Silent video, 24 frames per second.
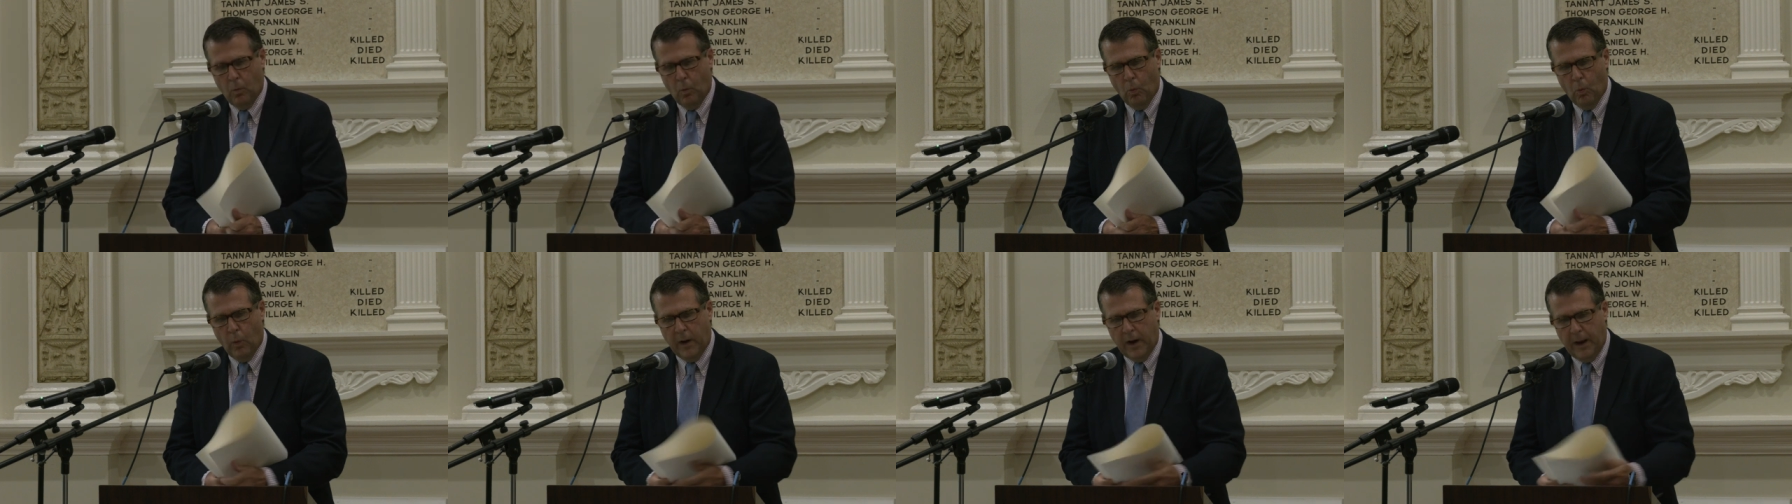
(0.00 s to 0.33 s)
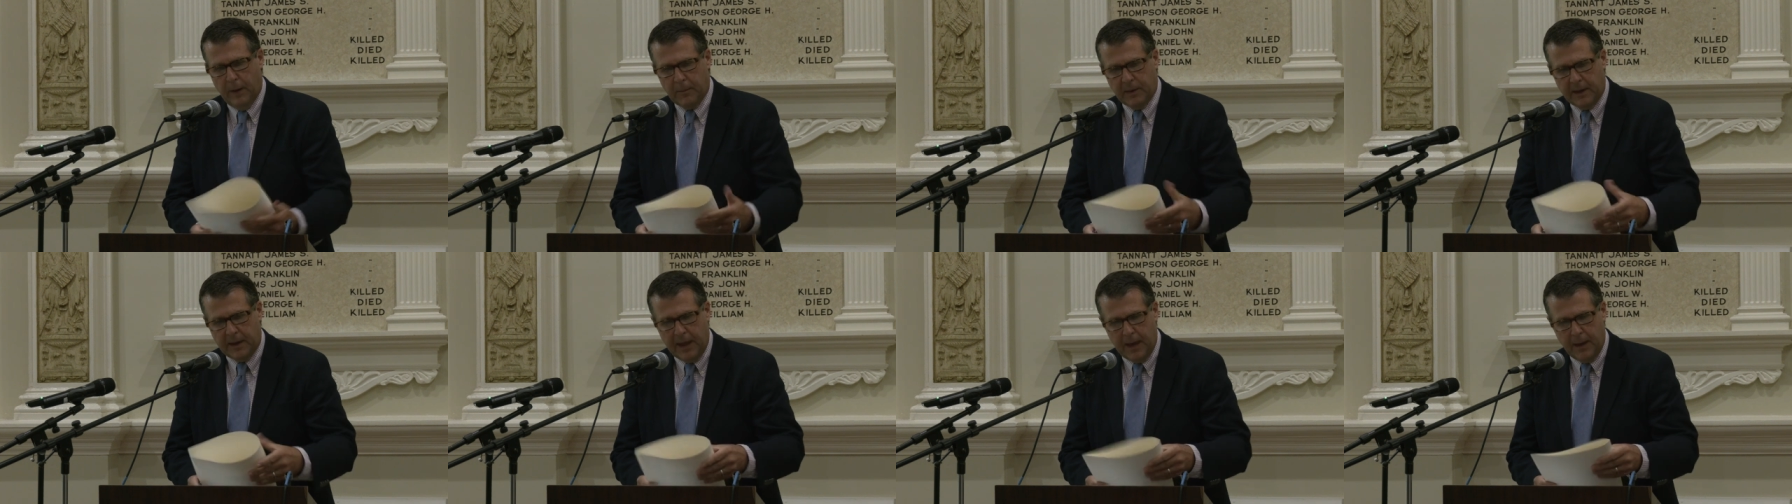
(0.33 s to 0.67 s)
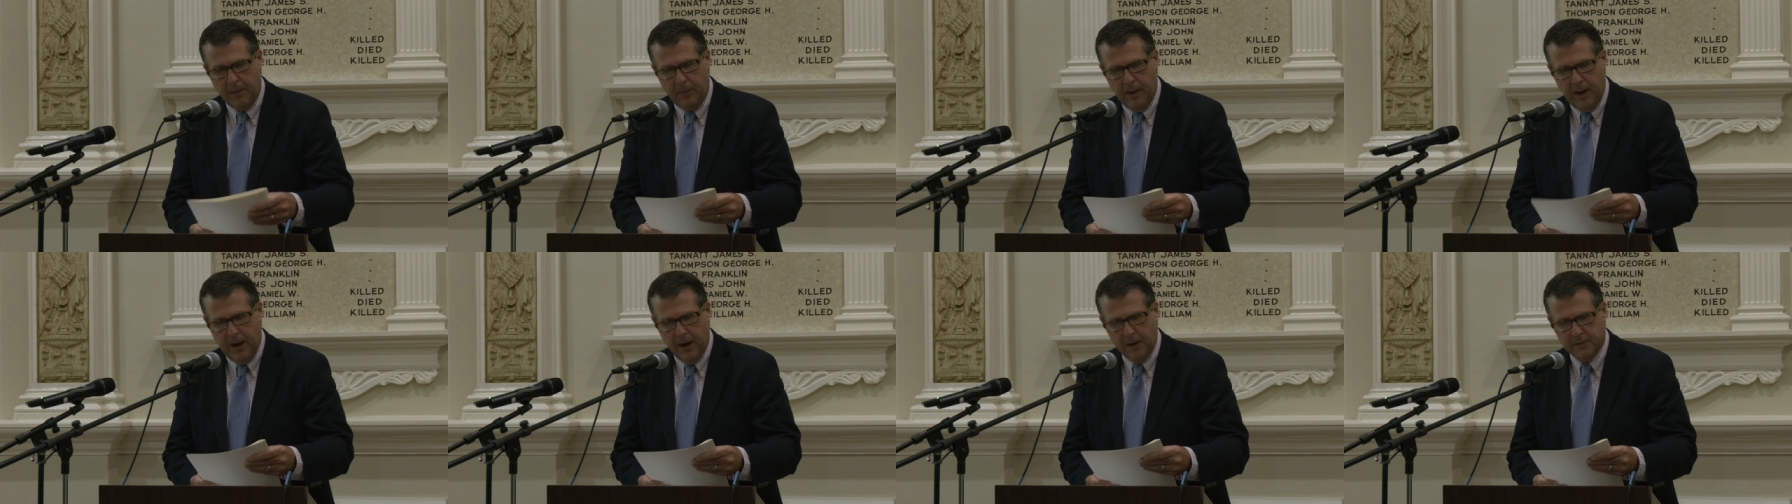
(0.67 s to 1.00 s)
when I
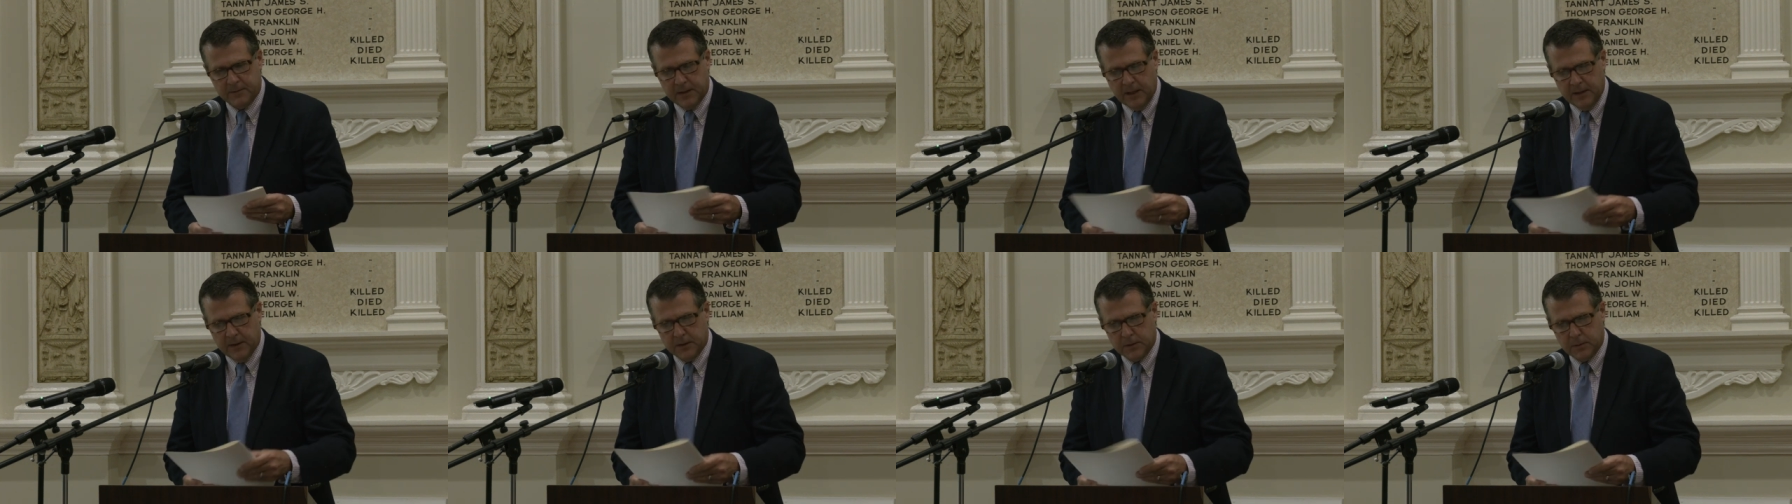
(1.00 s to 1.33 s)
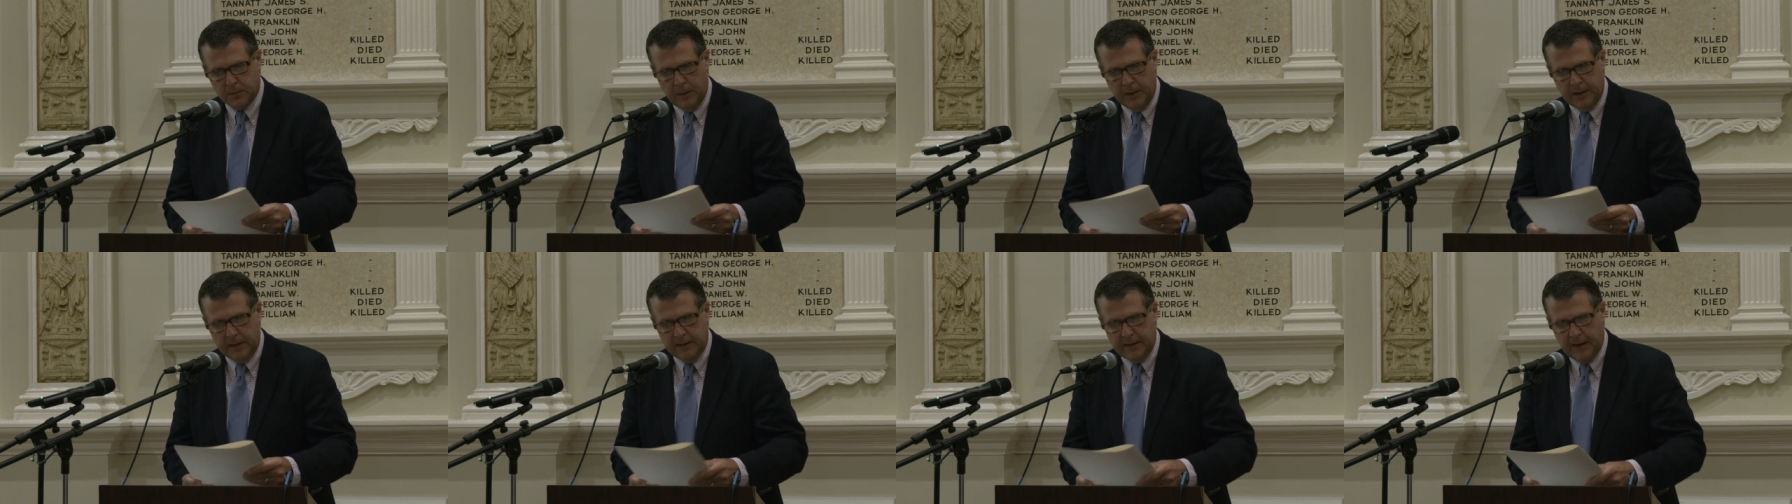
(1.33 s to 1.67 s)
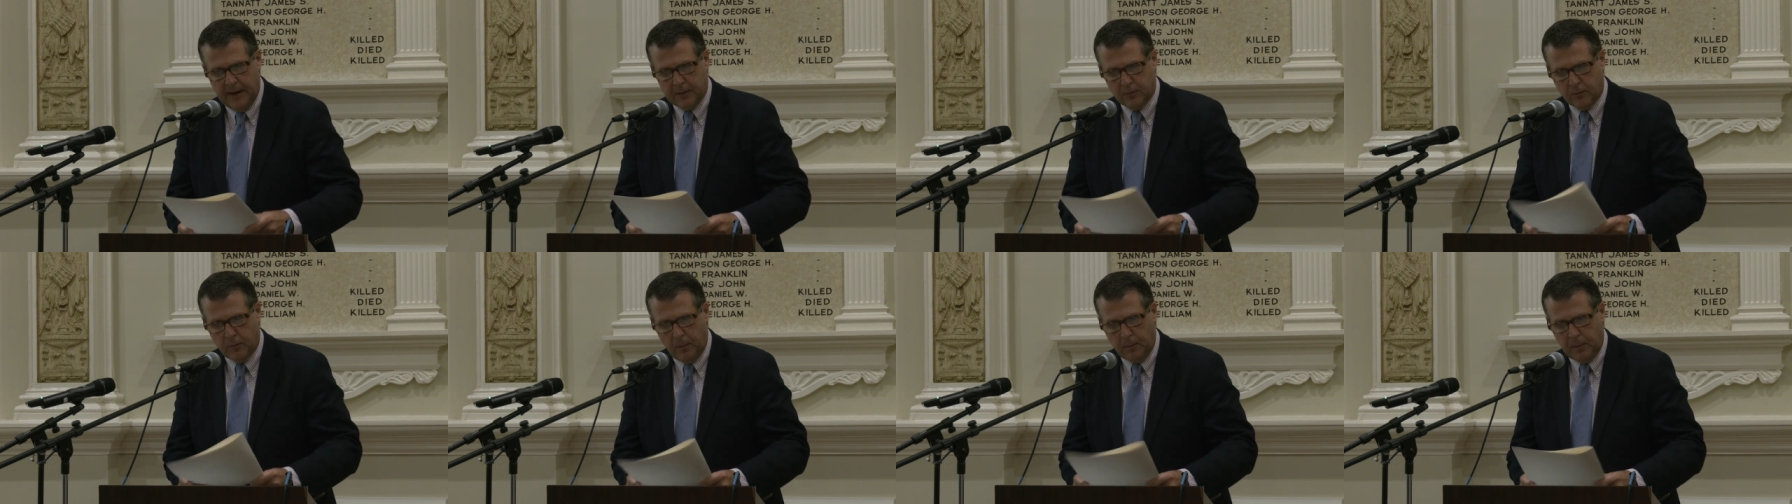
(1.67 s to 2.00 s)
became mayor, I've said this many
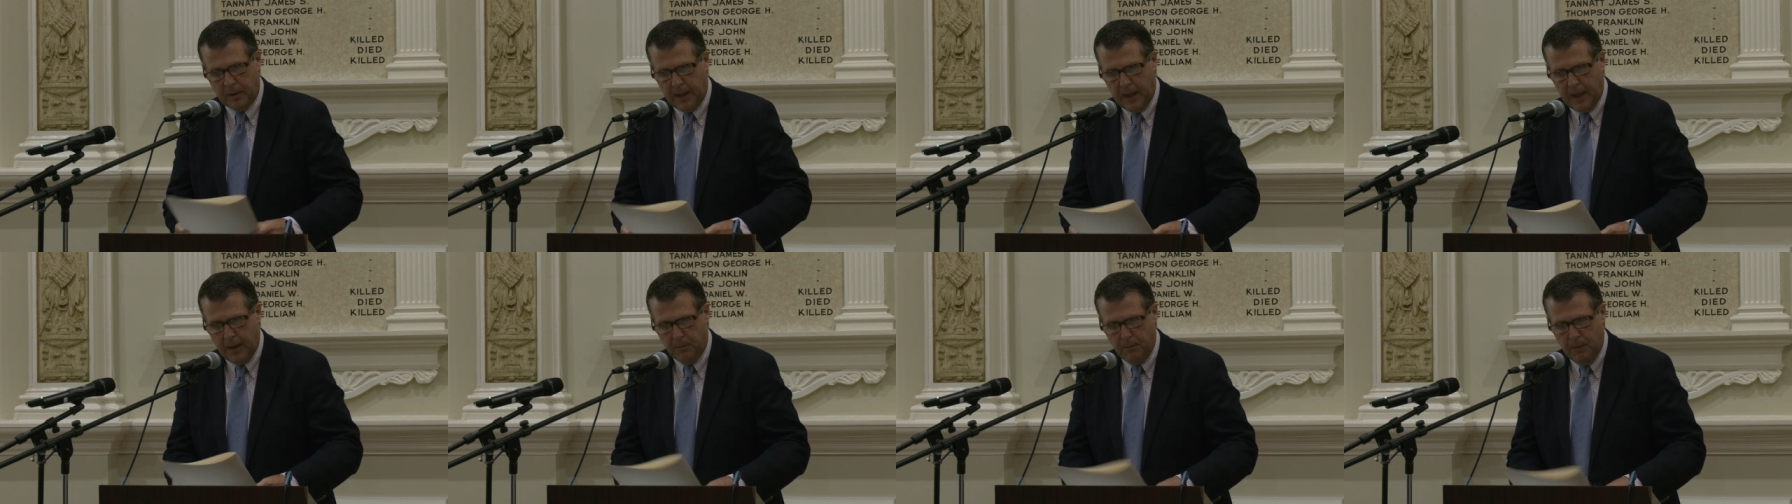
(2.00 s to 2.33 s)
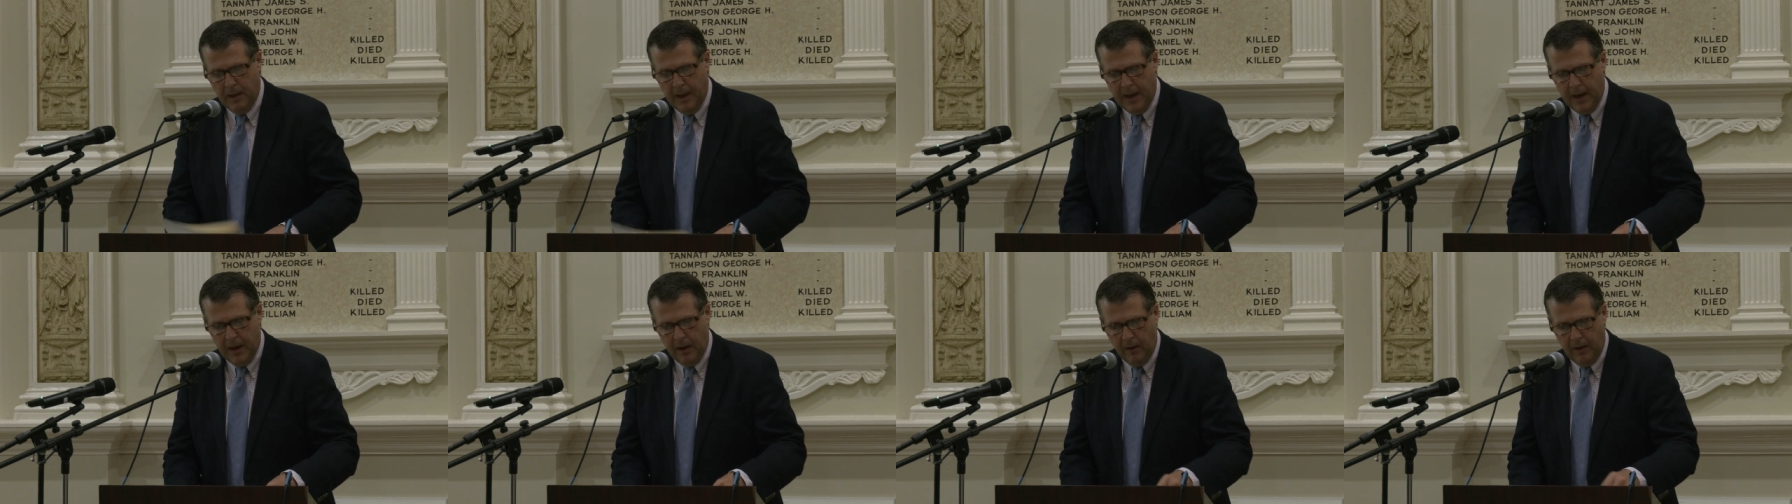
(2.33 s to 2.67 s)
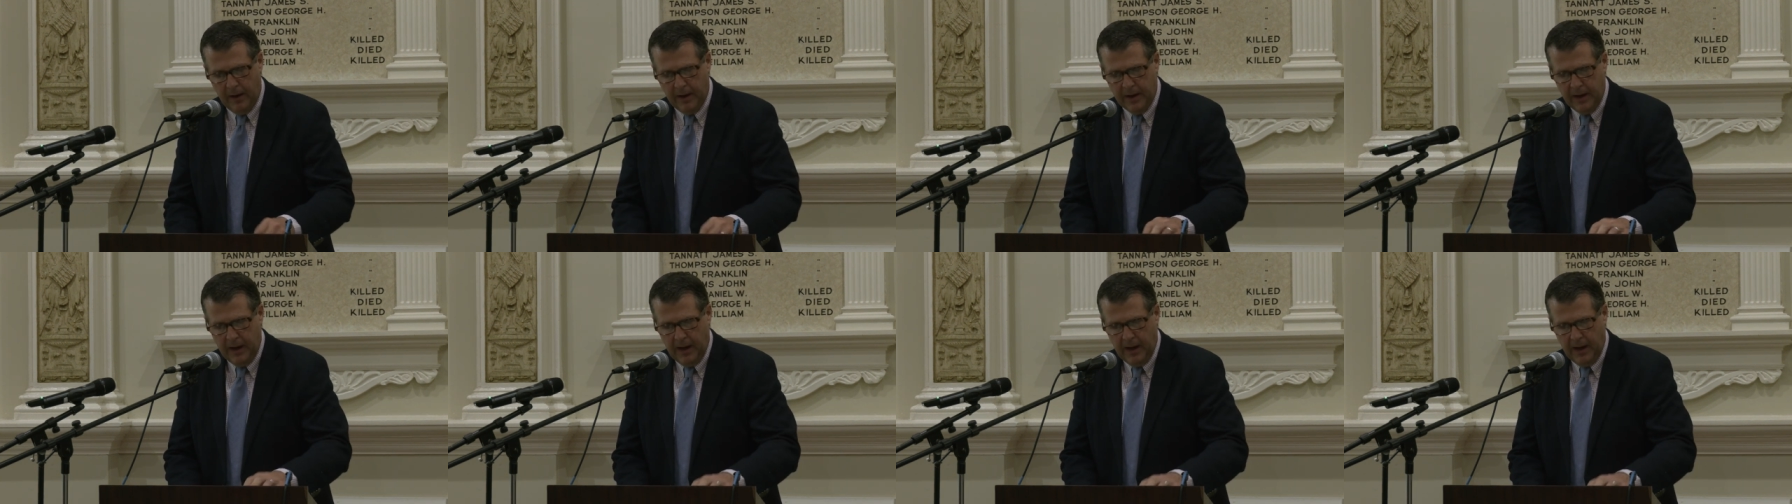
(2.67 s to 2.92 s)
times, when I became mayor,